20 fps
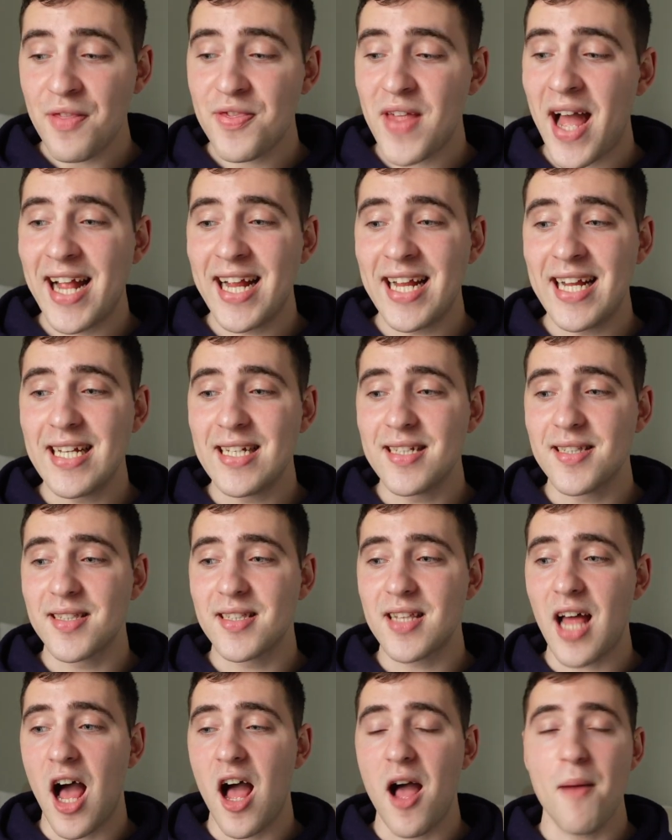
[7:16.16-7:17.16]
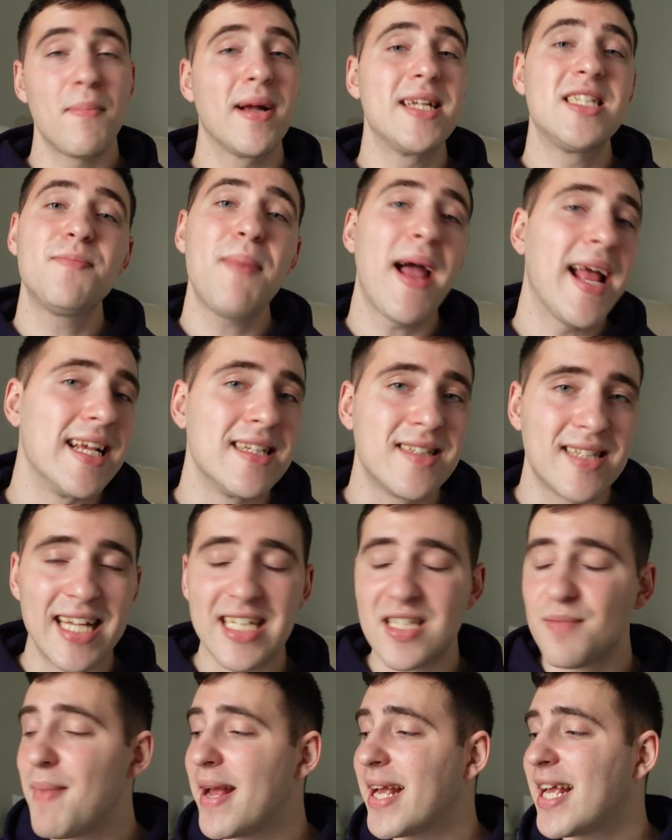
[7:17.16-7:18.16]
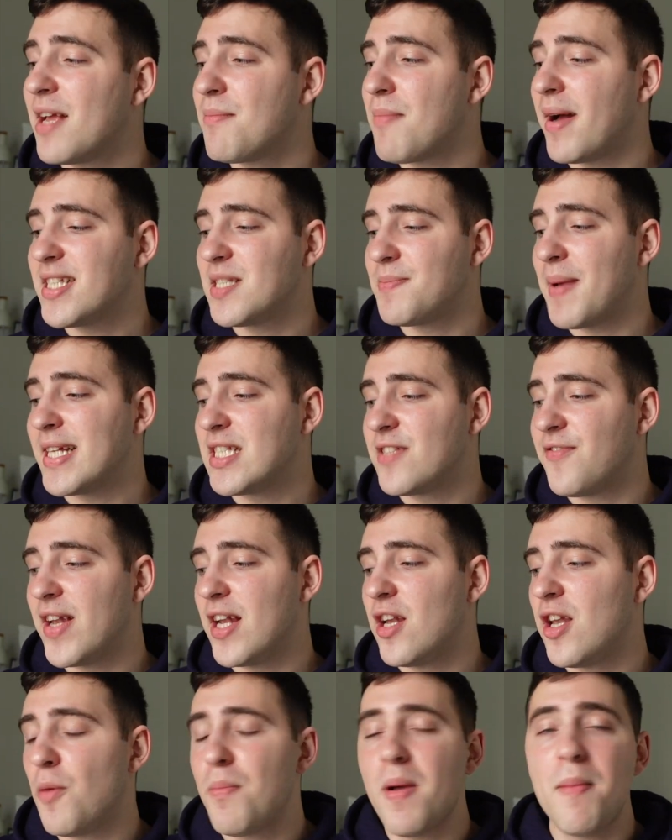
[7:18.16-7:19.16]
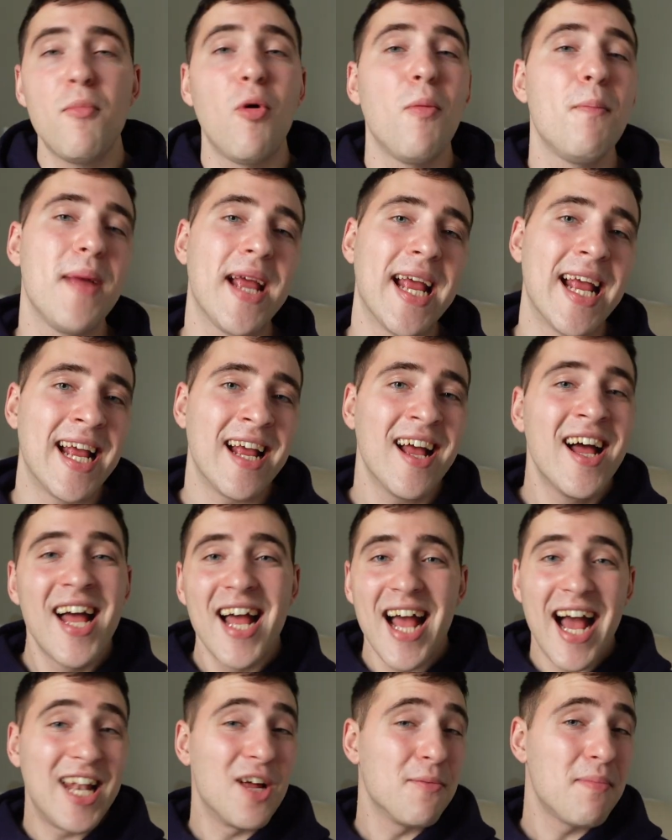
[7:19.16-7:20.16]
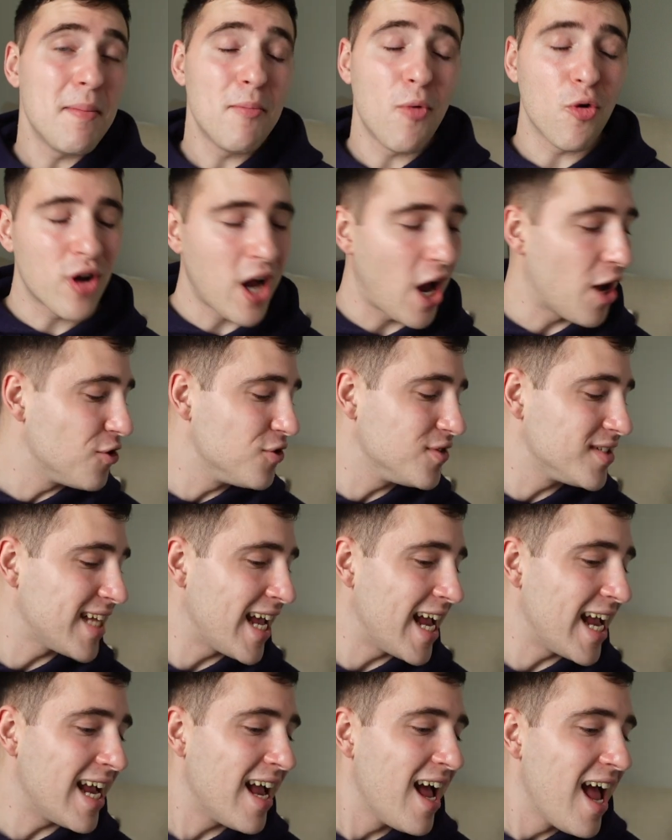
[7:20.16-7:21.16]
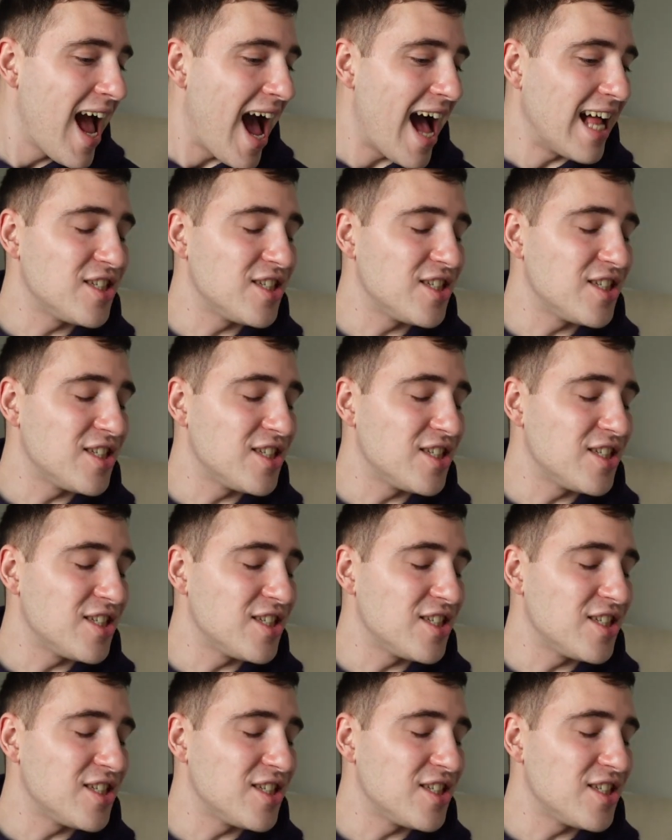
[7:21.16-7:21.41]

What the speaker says: that is my space. It's making my space feel a little bit more me, a little bit more cozy.